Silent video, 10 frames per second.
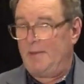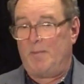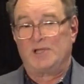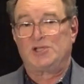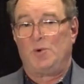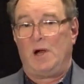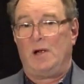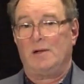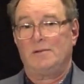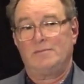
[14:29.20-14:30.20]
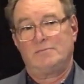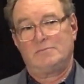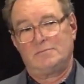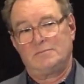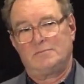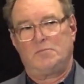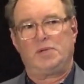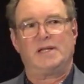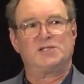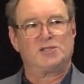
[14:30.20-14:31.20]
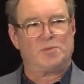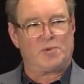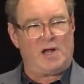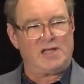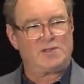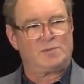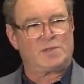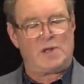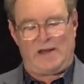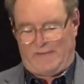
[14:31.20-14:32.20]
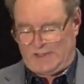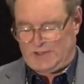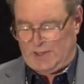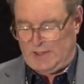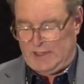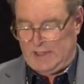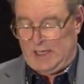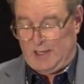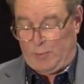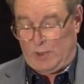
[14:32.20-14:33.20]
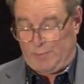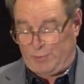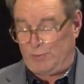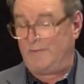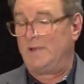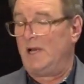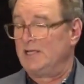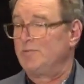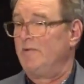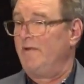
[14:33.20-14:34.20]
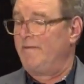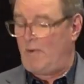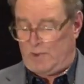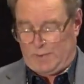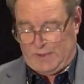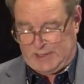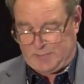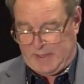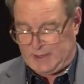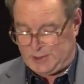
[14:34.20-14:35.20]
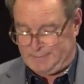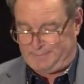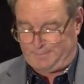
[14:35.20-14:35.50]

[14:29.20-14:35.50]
Much to our pleasant surprise, kind of uncertain, the board approved us moving forward with the expansion.